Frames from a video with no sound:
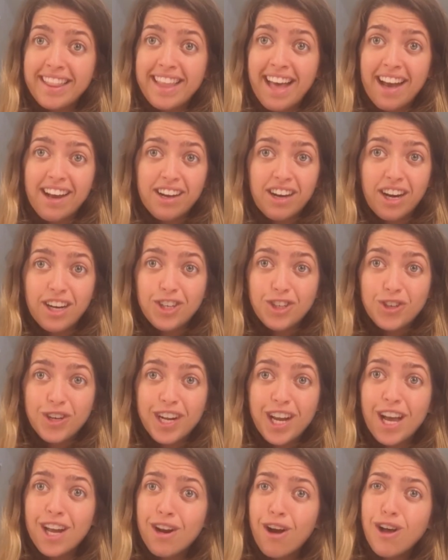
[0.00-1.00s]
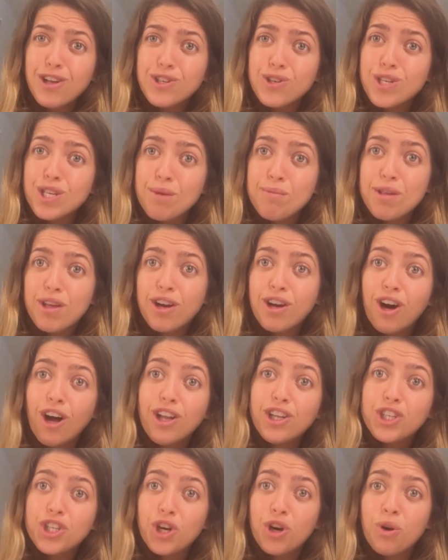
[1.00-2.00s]
that country, and also some of the
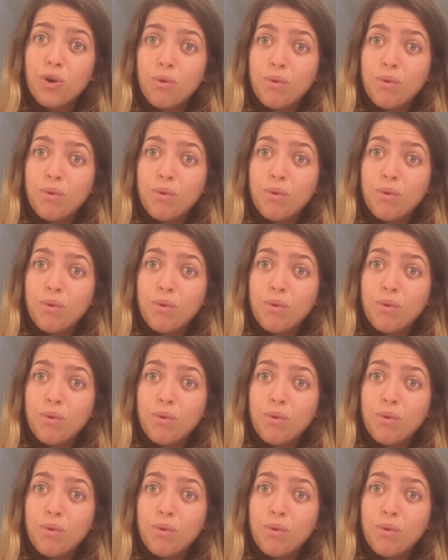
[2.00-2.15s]
culture,